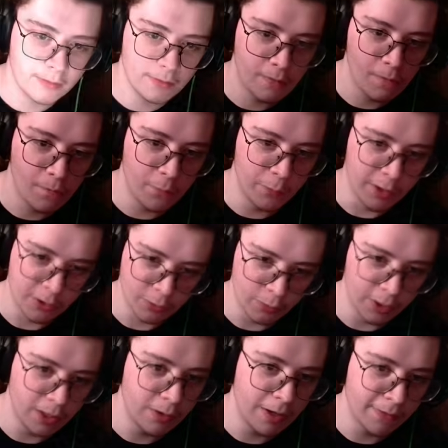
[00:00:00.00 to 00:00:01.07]
which we
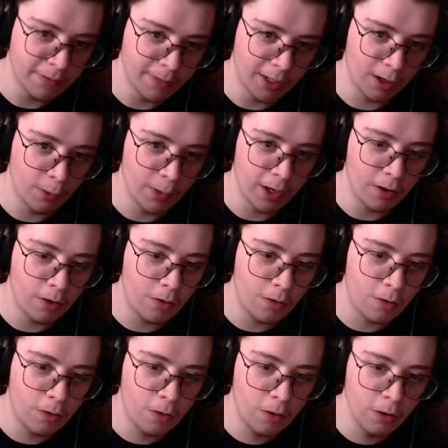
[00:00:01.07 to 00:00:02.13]
do have to make our way
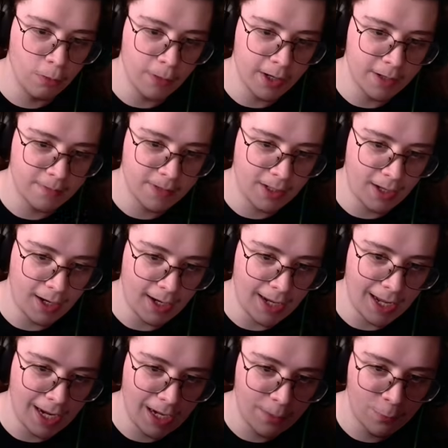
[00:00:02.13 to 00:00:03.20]
all the way up to get
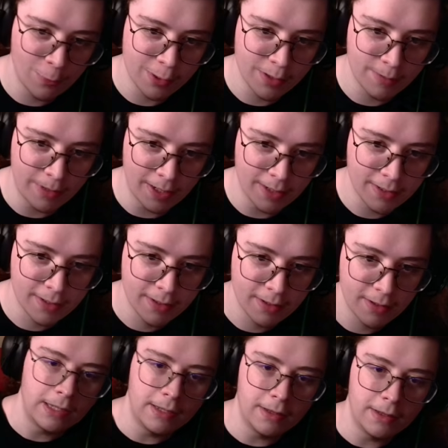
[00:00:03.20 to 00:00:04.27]
any more space,
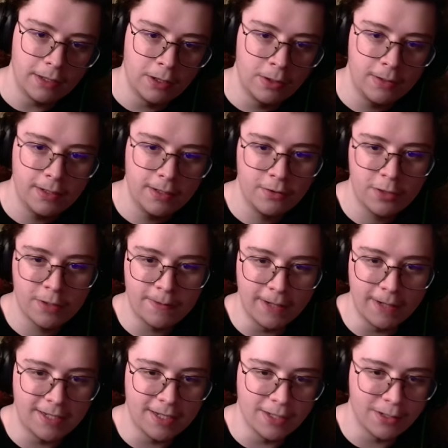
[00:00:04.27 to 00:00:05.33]
the only other
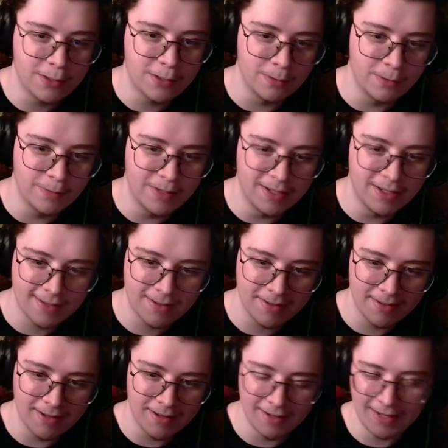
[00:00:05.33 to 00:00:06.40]
space in this room is
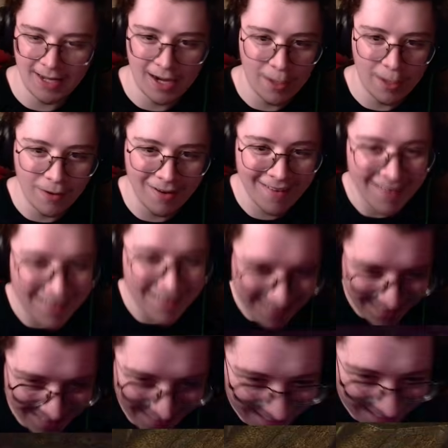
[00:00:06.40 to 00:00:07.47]
a catwalk.
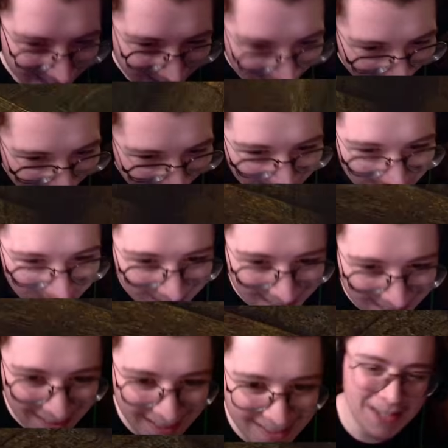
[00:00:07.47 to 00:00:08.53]

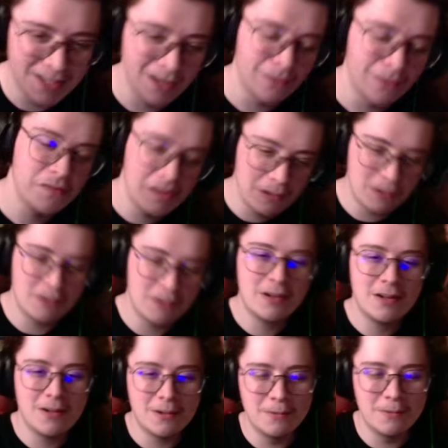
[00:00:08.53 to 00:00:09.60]
It's a
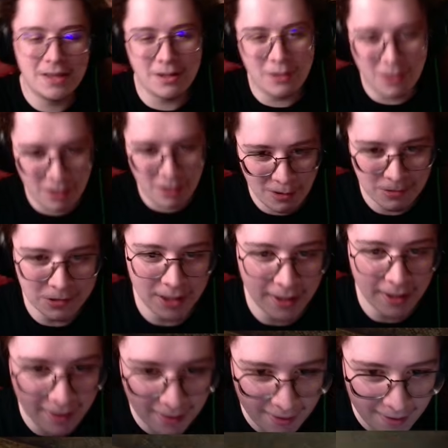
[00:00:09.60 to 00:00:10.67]
floor with a hole in
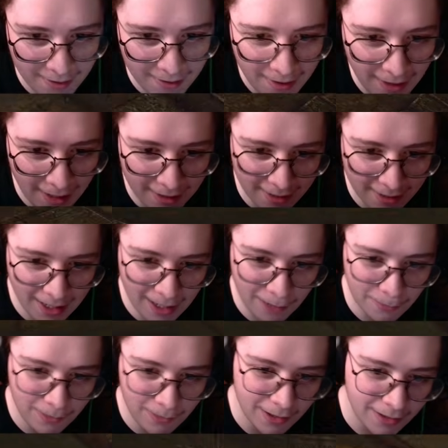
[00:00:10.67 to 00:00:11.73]
it and a
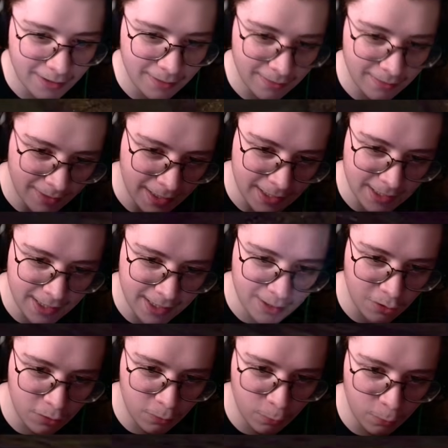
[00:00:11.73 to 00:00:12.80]
catwalk. Is this
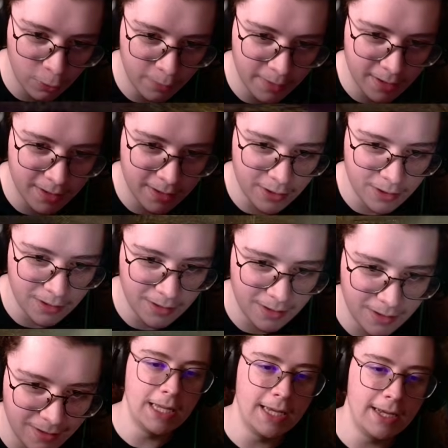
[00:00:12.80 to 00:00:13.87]
whole room, essentially.
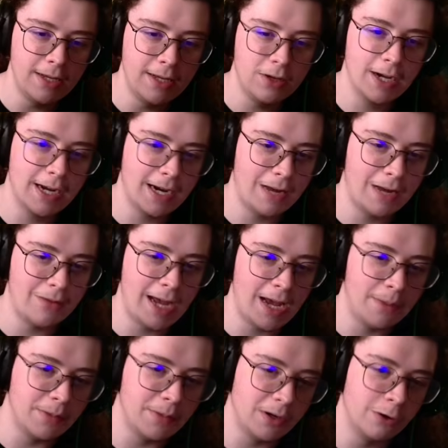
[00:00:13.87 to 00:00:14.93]
You're not gonna have a
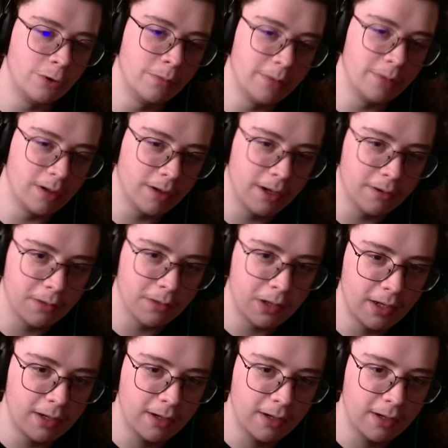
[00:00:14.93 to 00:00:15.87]
happy home here, I don't think.